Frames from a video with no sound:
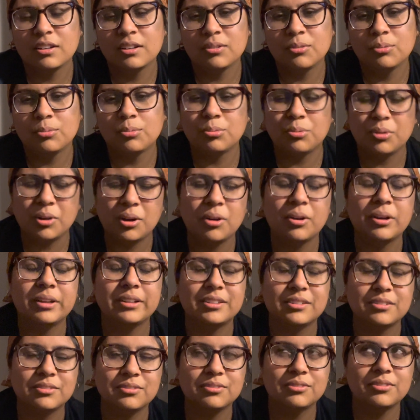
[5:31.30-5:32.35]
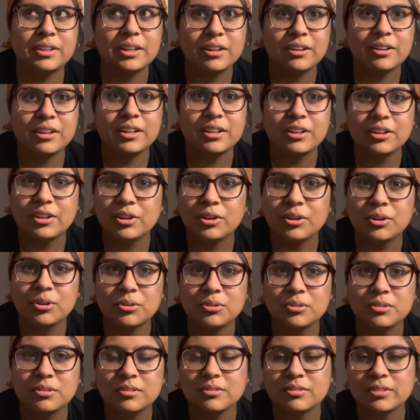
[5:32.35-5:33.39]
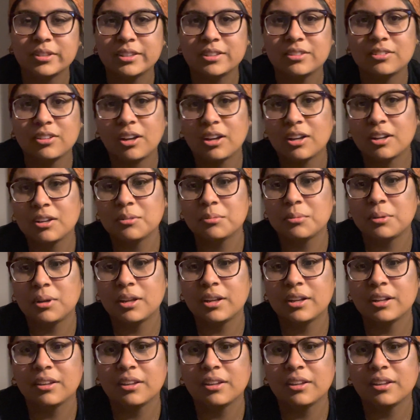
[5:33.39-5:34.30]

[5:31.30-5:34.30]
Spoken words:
while it's very known when we talk about it,